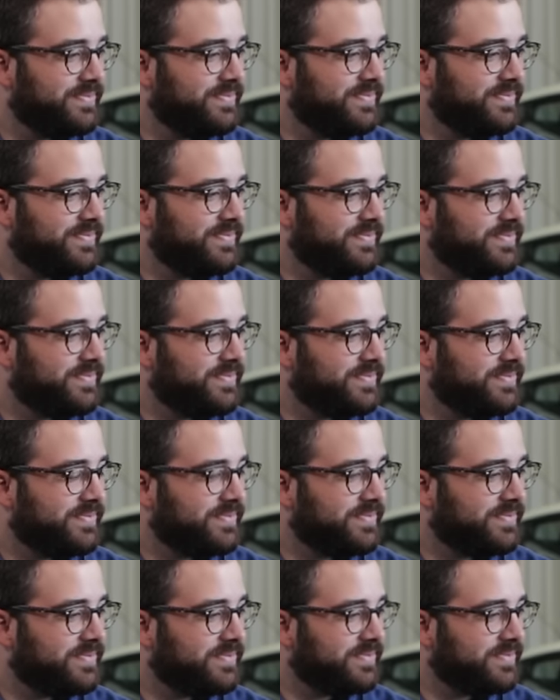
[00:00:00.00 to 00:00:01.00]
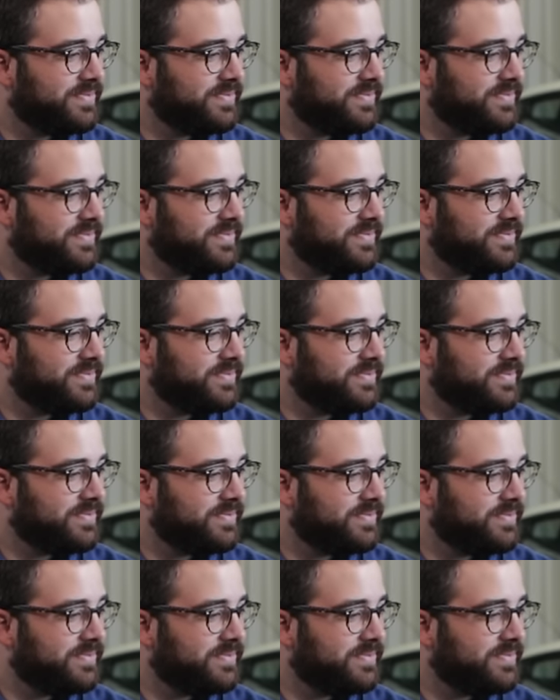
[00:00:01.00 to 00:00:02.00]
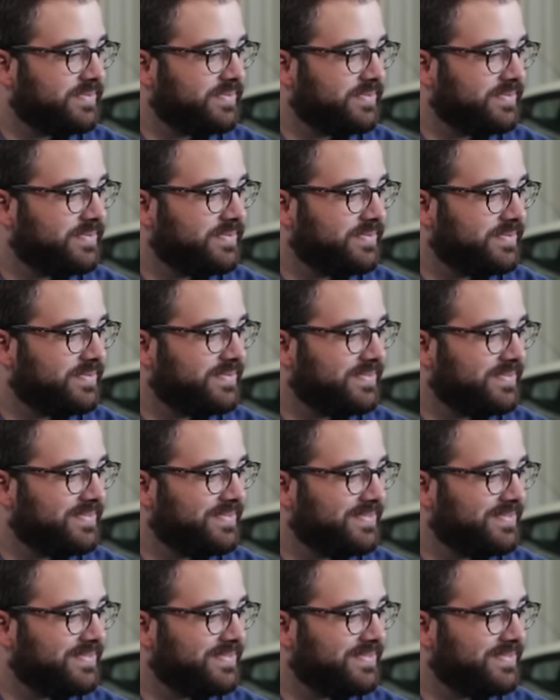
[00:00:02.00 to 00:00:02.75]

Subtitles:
This person isn't speaking.